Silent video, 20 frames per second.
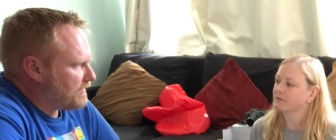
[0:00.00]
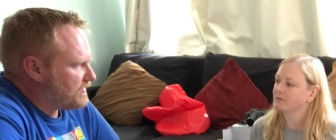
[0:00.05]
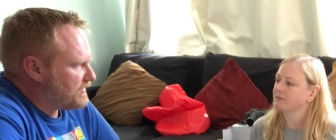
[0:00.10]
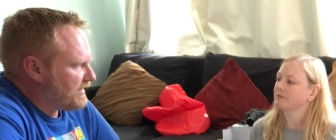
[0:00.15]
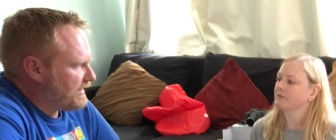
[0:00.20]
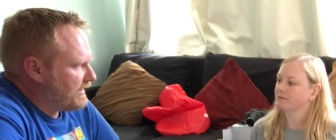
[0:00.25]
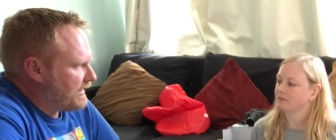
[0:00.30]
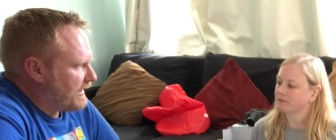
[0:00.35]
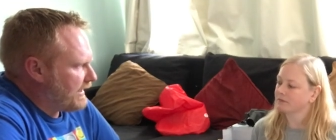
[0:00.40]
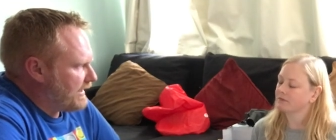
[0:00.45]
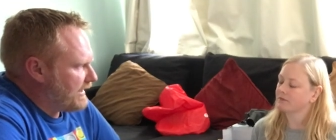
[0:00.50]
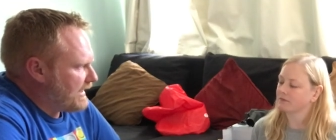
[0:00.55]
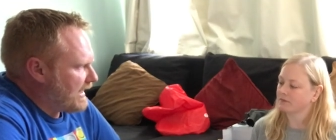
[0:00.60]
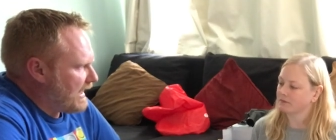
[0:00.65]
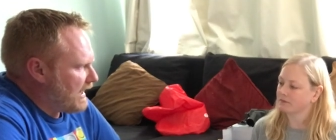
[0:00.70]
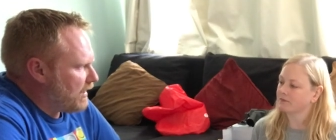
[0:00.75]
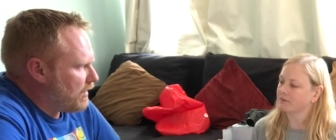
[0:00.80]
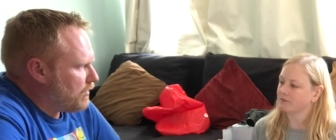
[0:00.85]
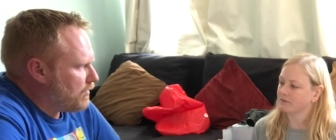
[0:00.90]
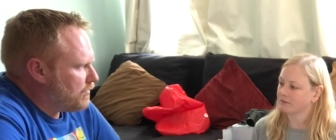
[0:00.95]
Speaker 1: I've hmm. seen it in
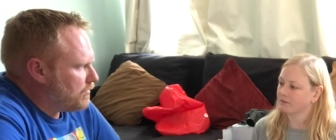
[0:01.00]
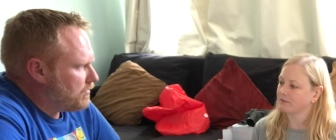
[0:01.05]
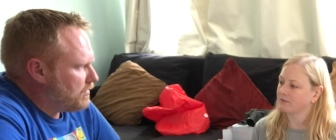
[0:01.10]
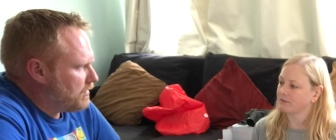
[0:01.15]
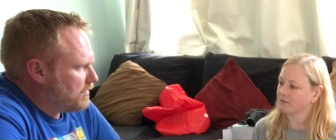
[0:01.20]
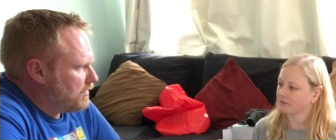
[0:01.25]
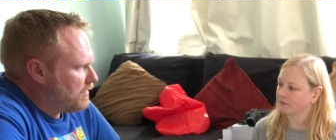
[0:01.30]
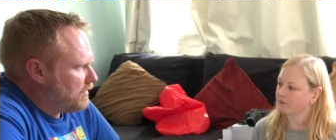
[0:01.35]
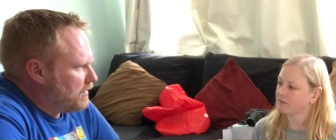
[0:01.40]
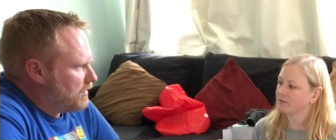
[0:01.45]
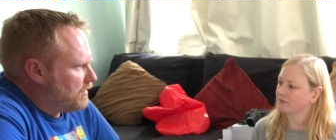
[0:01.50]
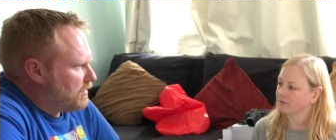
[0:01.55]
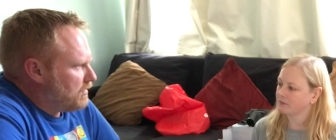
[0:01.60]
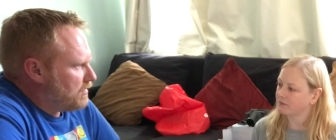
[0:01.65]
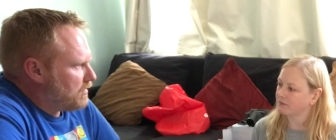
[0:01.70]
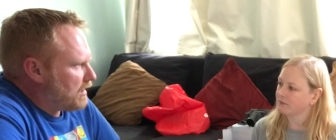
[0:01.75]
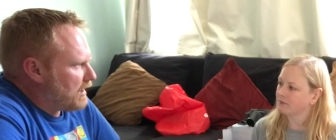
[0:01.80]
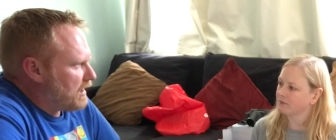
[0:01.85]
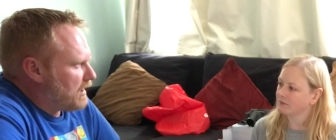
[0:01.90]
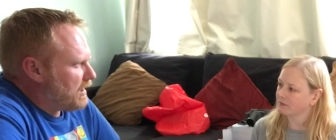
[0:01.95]
yellow,
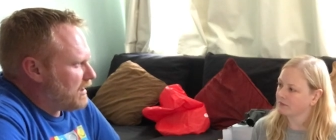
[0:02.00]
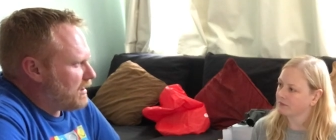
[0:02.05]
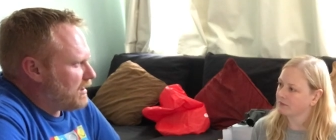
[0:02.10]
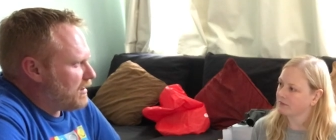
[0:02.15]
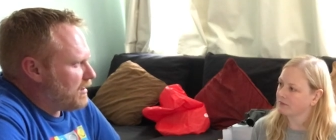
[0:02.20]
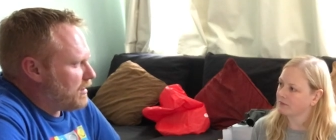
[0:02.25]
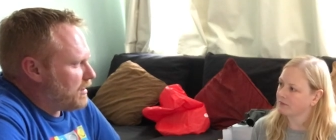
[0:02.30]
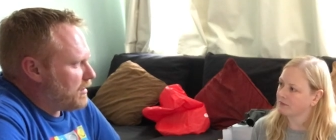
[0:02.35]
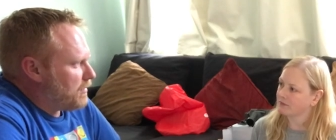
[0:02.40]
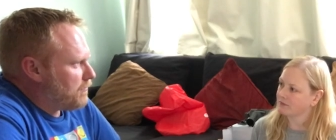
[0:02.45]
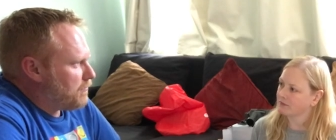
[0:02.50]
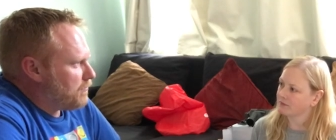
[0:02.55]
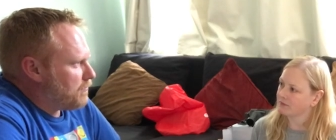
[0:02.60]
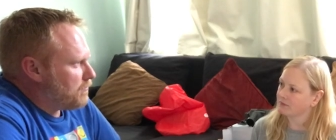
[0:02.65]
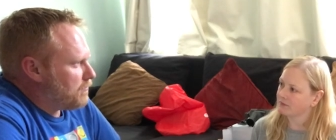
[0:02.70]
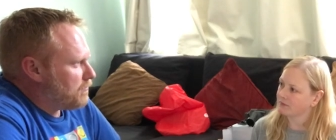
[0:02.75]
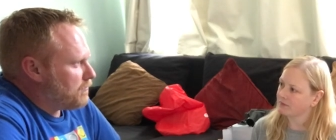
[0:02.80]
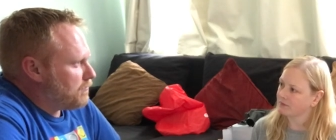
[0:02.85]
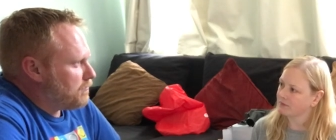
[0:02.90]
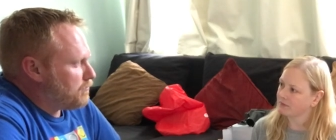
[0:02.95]
um,
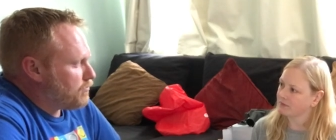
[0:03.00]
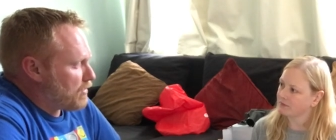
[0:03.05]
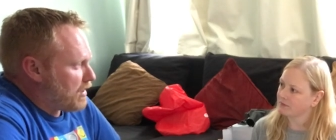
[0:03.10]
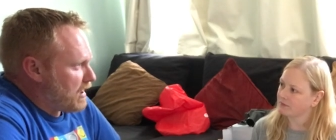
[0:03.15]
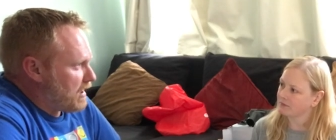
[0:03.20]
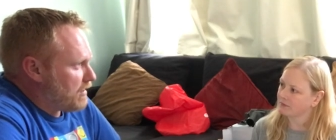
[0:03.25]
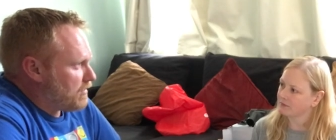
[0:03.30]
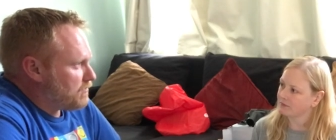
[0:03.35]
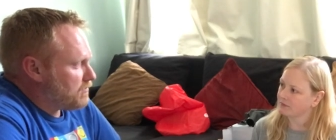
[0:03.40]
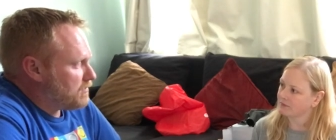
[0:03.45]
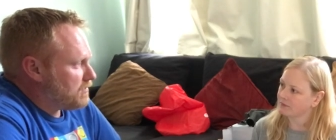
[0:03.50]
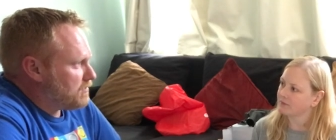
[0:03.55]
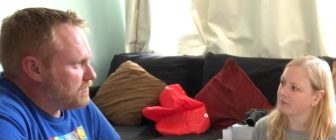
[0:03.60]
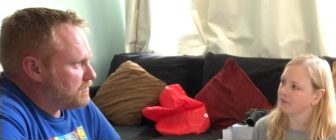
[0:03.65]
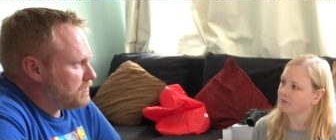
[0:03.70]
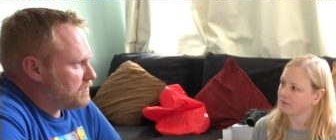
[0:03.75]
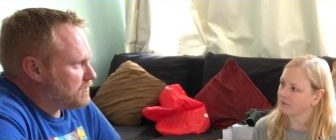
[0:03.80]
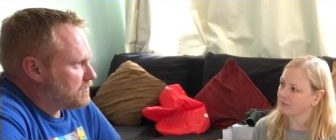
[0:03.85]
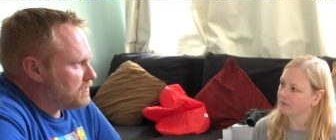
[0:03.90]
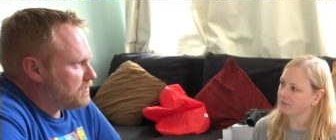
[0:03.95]
brown, mm
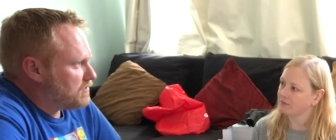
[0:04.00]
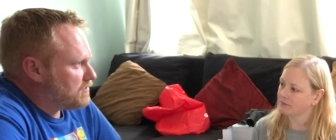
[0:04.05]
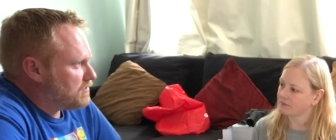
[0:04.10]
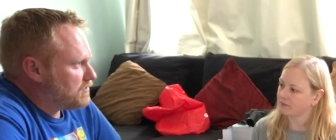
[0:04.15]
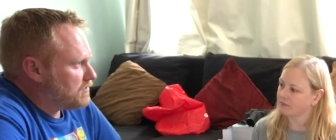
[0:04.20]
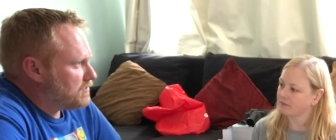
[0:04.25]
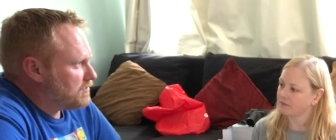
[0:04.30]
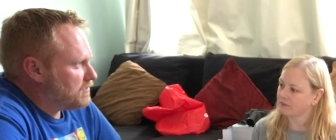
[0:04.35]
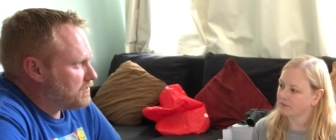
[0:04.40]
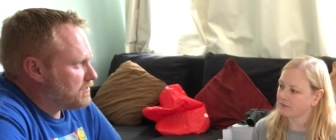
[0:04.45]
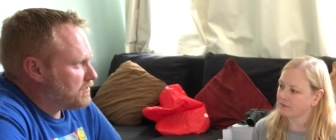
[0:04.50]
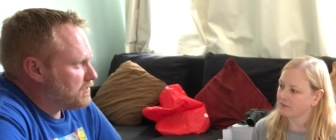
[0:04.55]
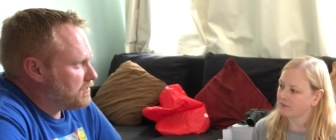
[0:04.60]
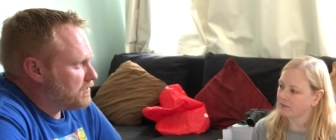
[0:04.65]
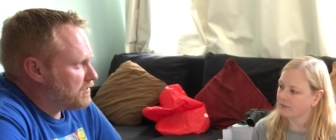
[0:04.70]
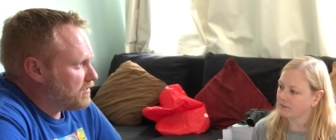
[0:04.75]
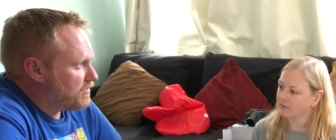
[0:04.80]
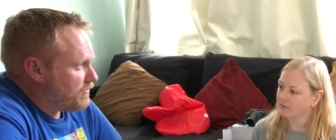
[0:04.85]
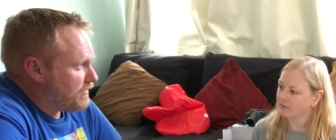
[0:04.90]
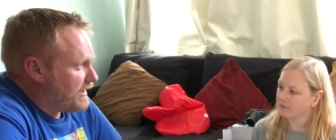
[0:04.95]
-hmm.
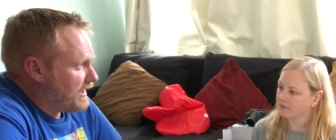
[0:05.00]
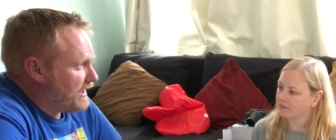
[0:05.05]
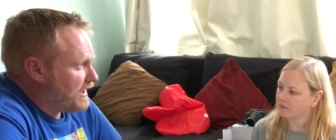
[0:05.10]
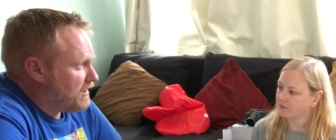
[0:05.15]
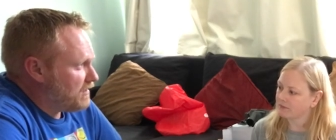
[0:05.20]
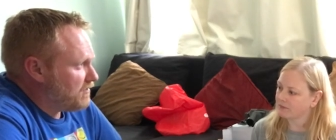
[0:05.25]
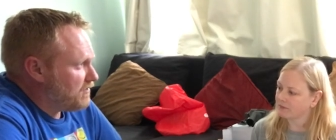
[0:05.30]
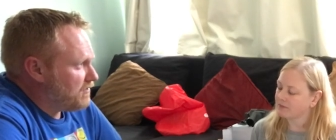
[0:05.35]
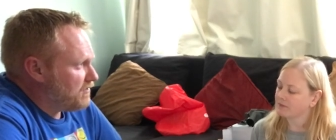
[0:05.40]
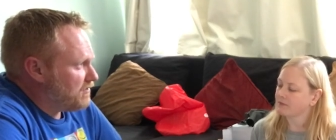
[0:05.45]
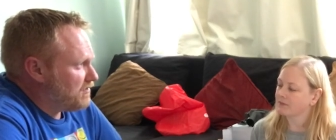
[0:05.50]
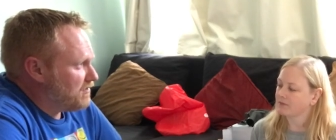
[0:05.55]
green,